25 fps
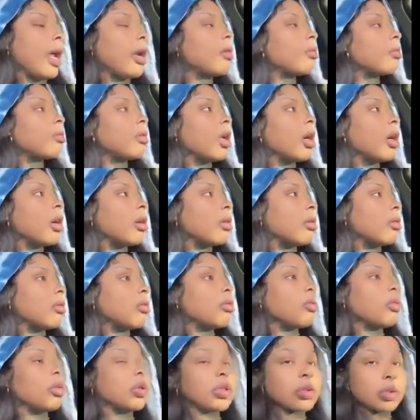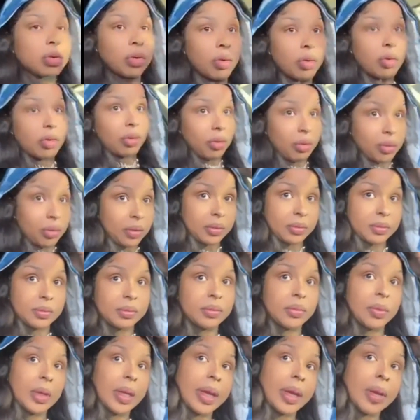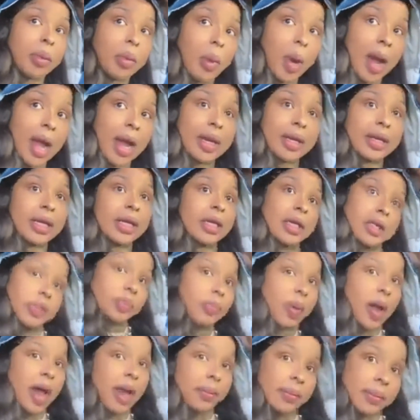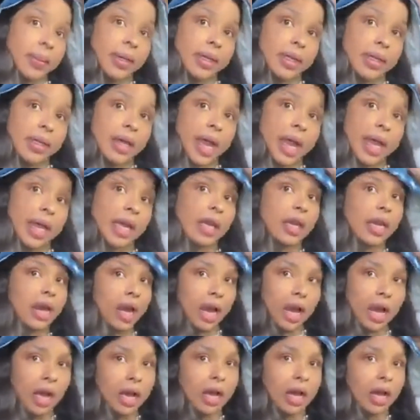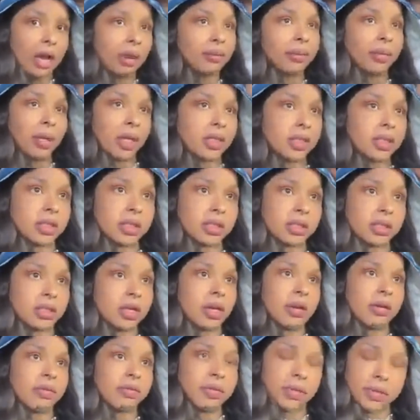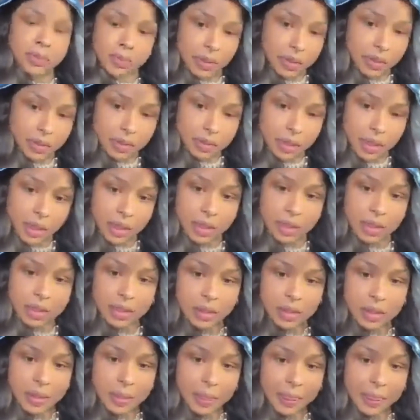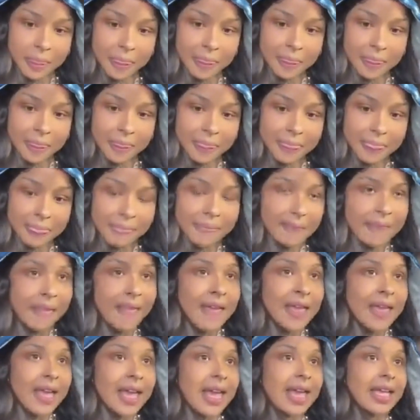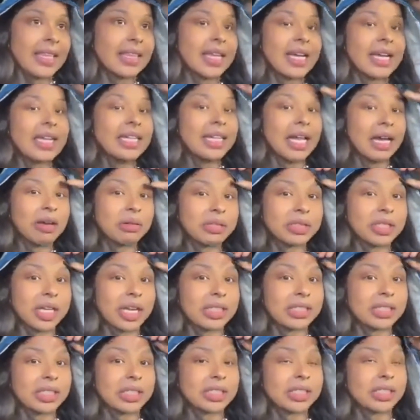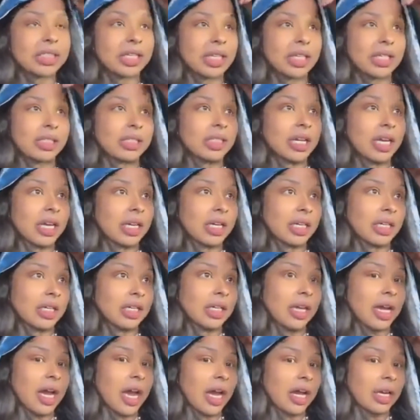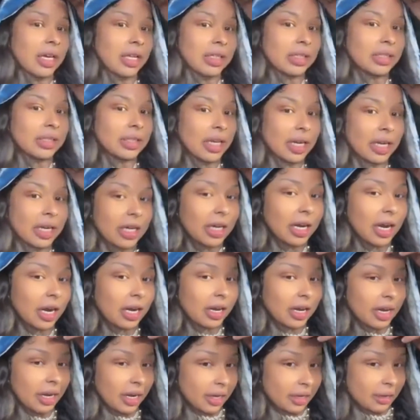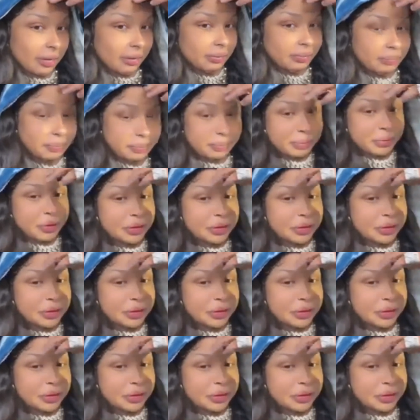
I don't know what's going on and why niggas popping it like I'm not just a female, like. And the clout chasing shit is kind of it's getting out of hand.